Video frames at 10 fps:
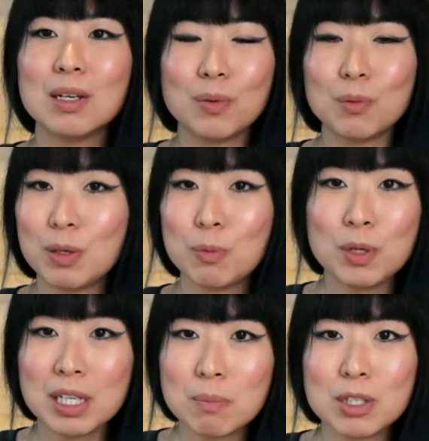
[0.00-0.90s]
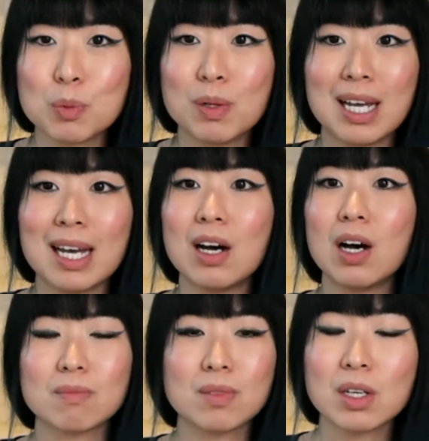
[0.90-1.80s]
we pretty much rely
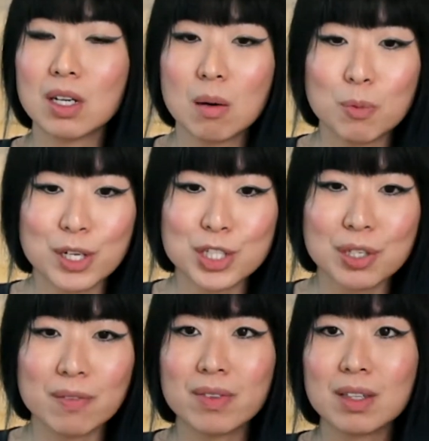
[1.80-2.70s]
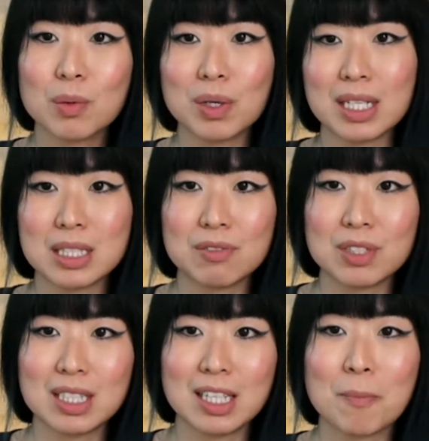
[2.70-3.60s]
on collaboration,
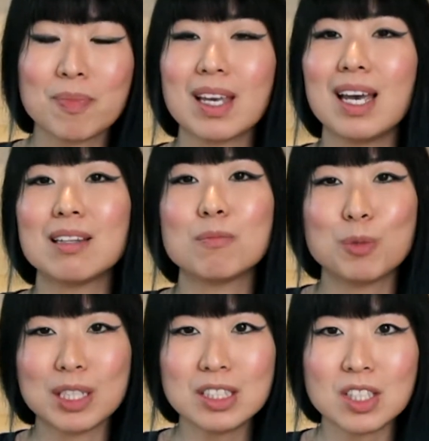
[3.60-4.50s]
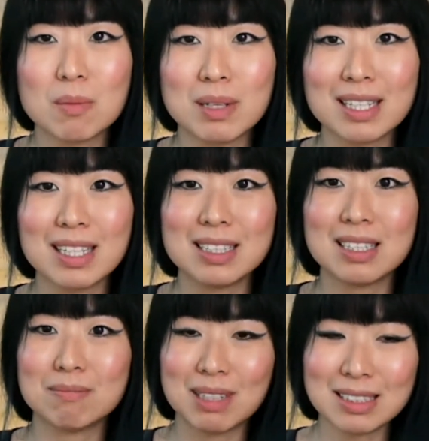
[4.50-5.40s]
creativity, and brainstorming is
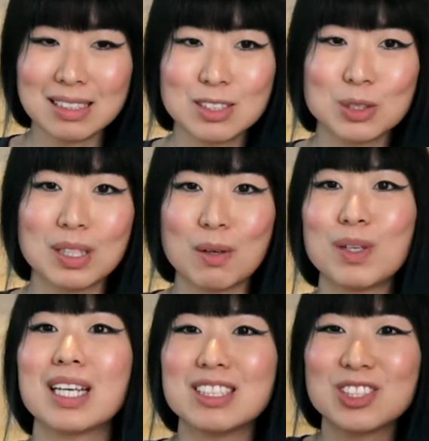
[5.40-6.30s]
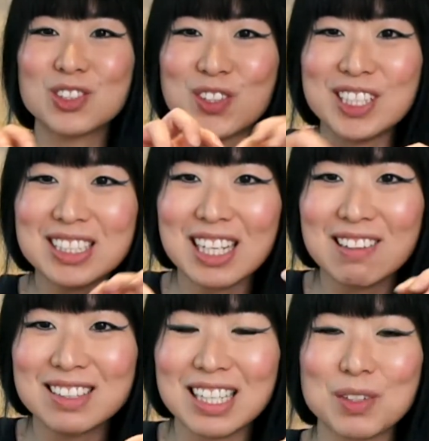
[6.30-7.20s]
a must so that we can squeeze
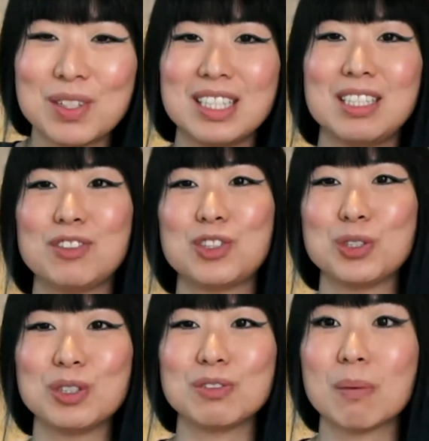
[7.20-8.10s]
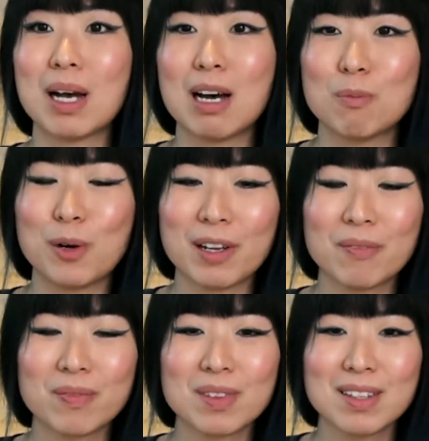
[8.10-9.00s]
out that creative juice from our brain.
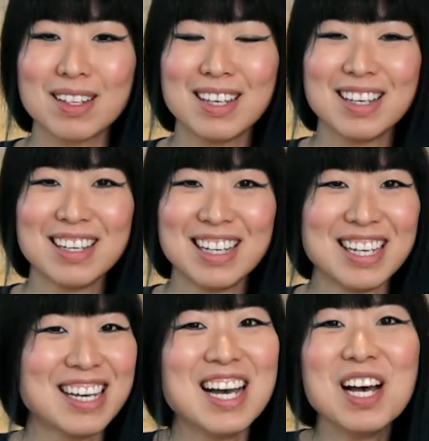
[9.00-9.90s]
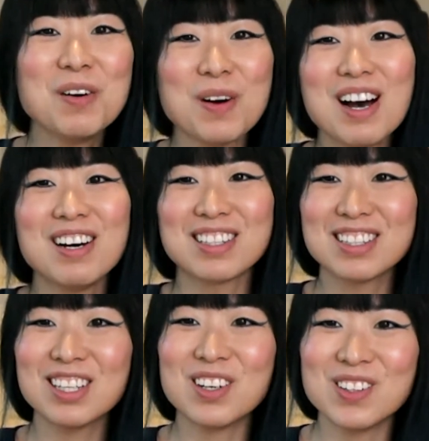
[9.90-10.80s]
Well,
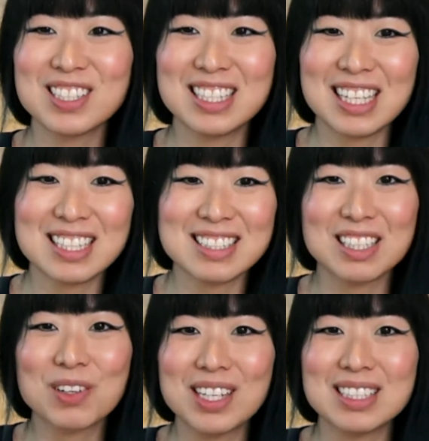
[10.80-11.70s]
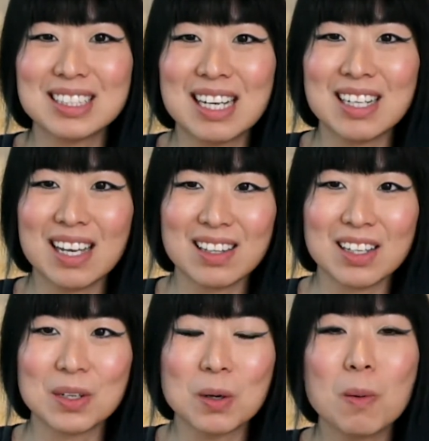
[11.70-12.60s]
not only that doesn't quite sound
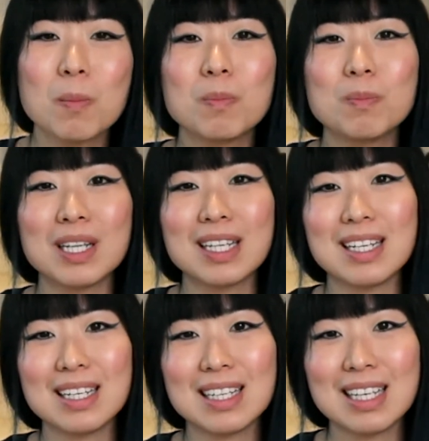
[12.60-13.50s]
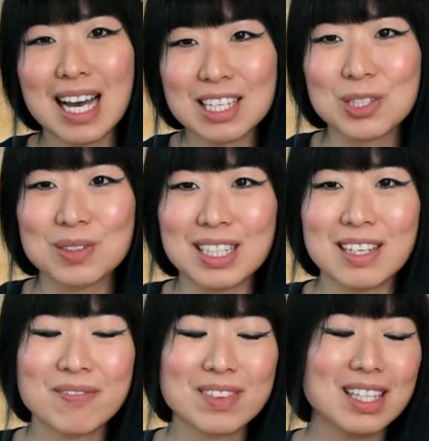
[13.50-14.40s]
ethical, but
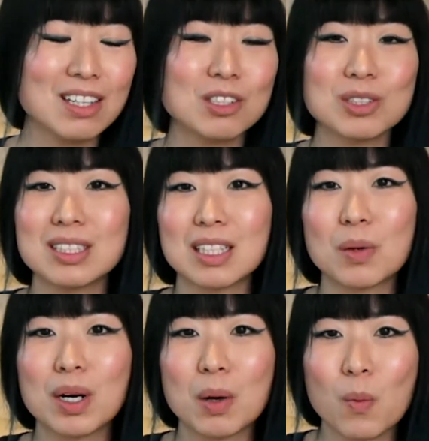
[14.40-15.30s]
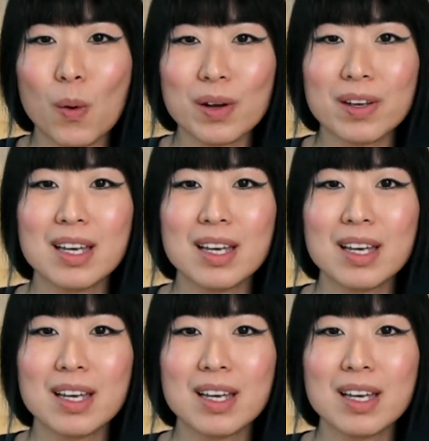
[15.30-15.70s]
actually it also doesn't quite work.